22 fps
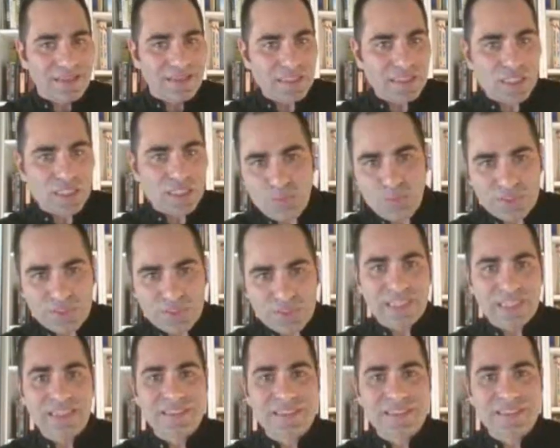not
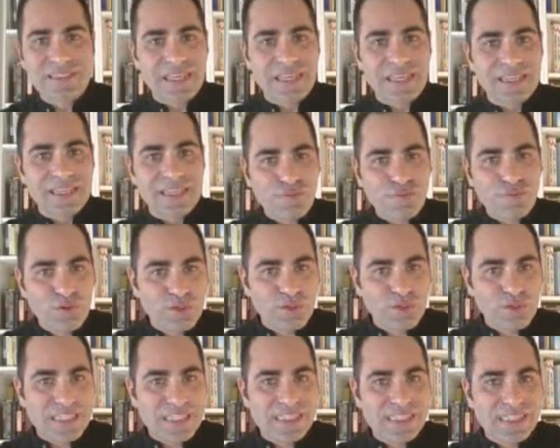dispersing the
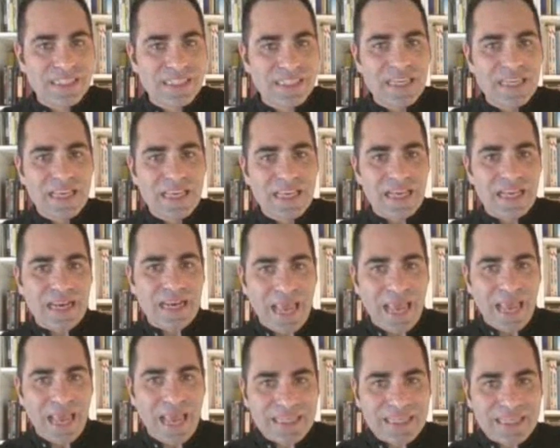fluids,
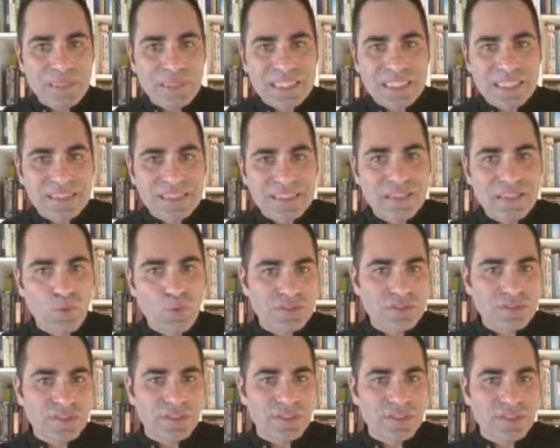like meeting the
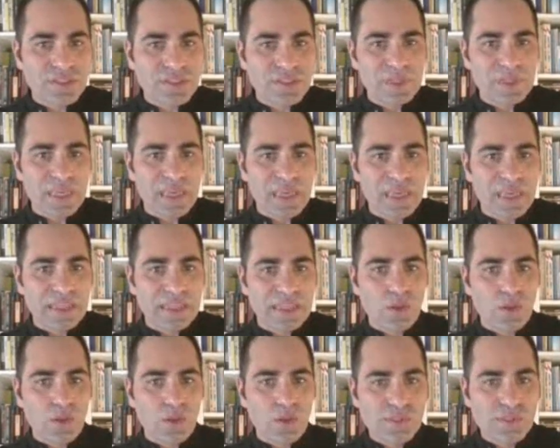water,
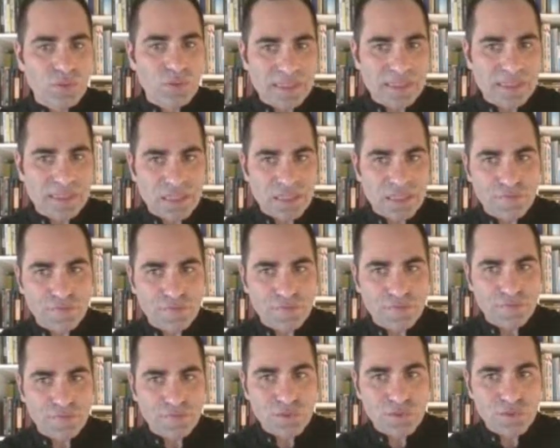and also not
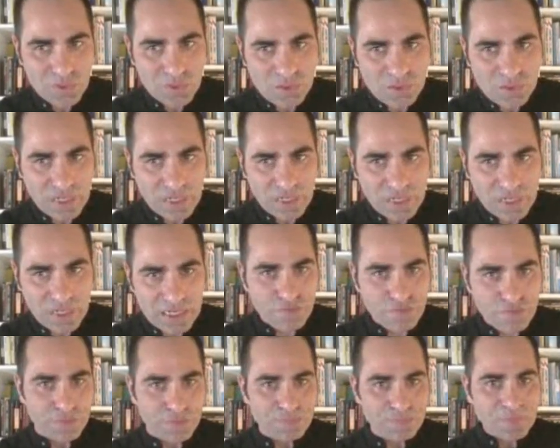enough tonus of the
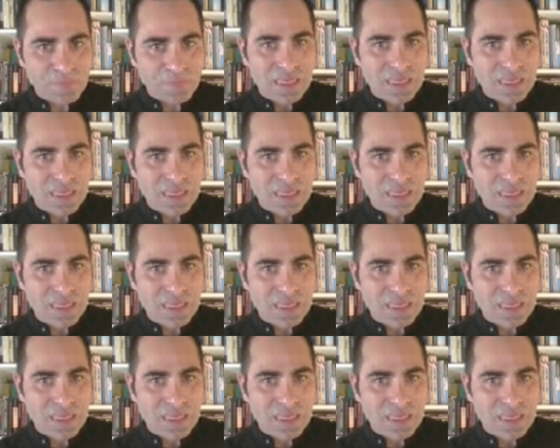liver.